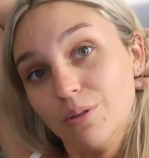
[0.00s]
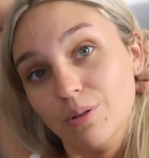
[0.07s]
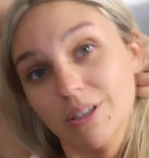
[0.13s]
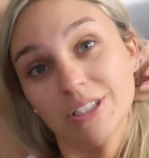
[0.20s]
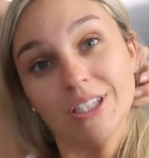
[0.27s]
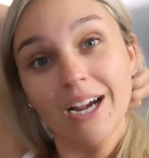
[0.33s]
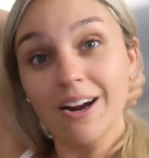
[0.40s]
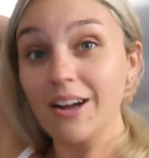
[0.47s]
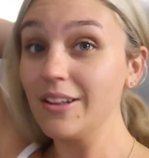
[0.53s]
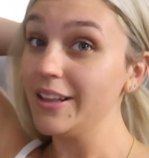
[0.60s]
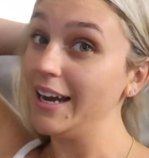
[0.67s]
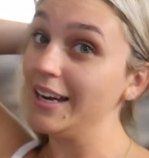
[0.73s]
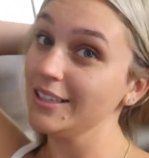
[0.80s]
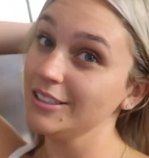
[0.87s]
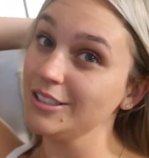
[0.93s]
we'll check on
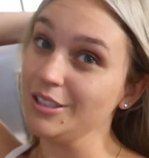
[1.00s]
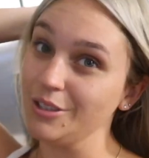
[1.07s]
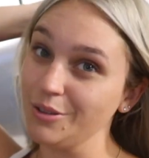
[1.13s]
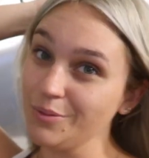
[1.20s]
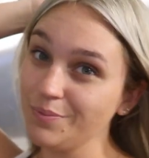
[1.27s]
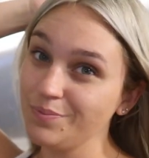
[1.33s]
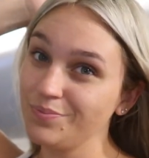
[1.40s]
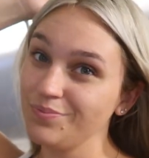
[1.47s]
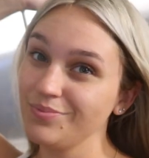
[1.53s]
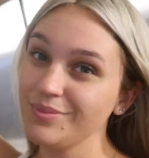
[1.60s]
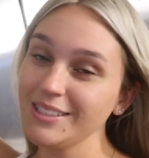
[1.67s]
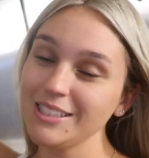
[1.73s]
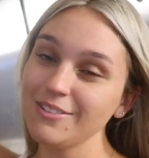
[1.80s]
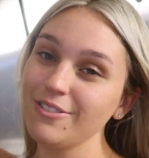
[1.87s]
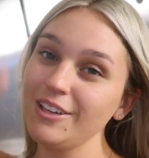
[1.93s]
that too.
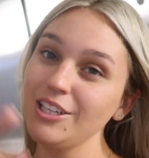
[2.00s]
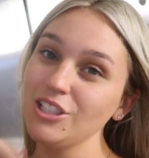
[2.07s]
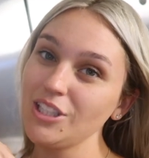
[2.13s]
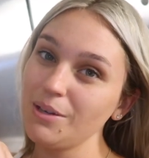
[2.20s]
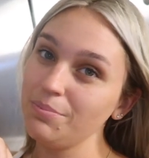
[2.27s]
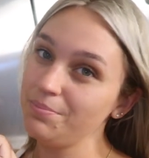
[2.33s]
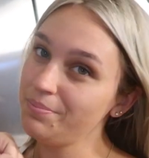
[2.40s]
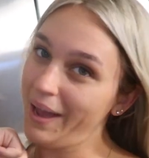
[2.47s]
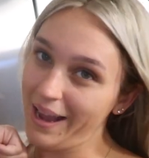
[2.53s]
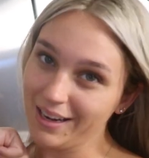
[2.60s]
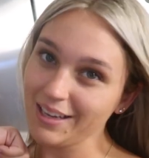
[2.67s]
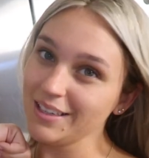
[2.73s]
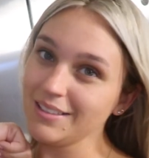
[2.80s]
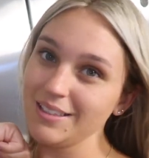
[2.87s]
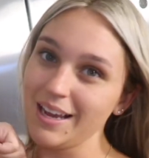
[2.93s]
Let's finish up
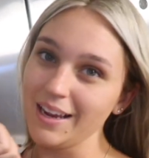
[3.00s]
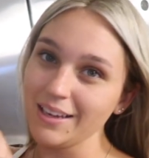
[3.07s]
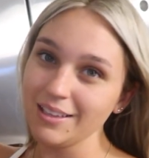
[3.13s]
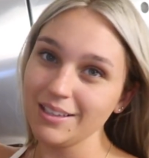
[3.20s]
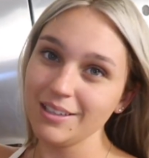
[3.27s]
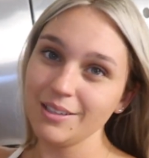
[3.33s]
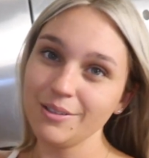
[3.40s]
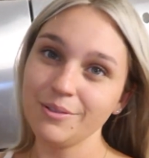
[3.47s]
packing tank.